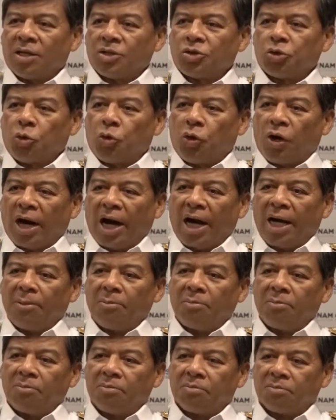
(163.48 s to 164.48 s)
So
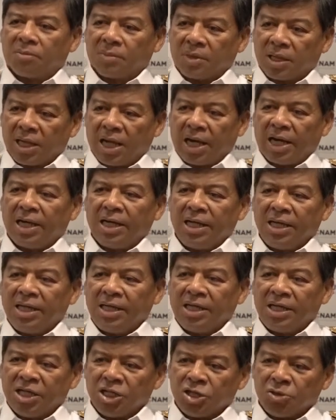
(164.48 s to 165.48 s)
I'm
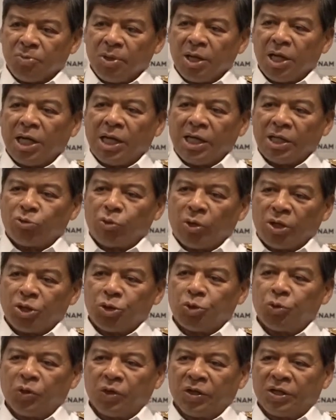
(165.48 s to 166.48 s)
currently is merely to
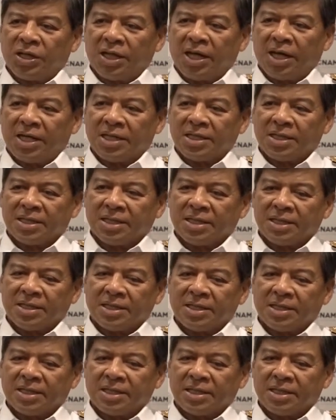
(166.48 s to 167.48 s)
ensure that
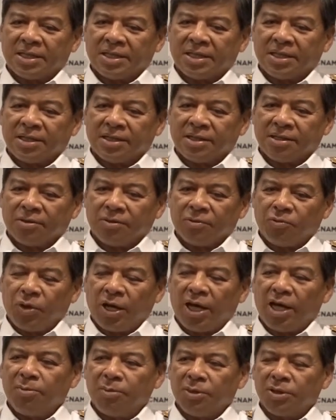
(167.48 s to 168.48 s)
we
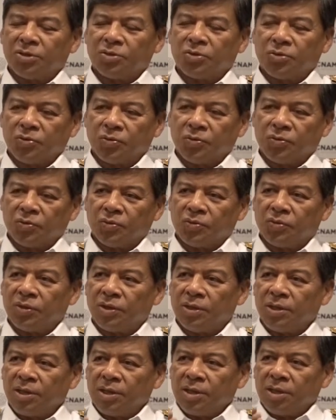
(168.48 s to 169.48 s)
are able
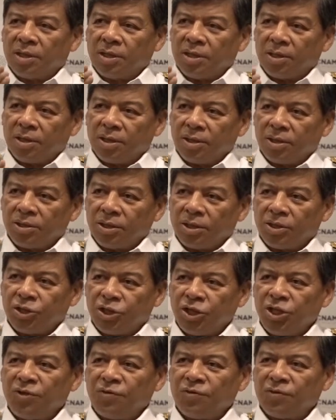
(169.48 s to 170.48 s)
to
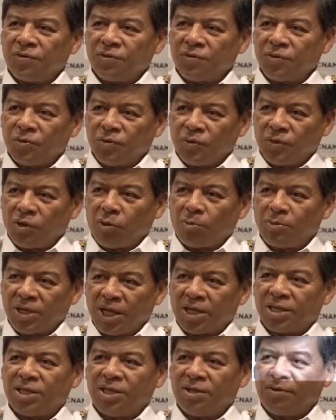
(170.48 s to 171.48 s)
achieve to the
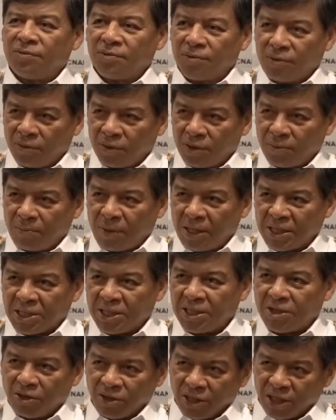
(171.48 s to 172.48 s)
objective of
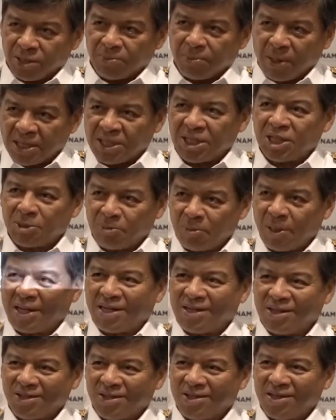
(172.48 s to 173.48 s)
this passage plan.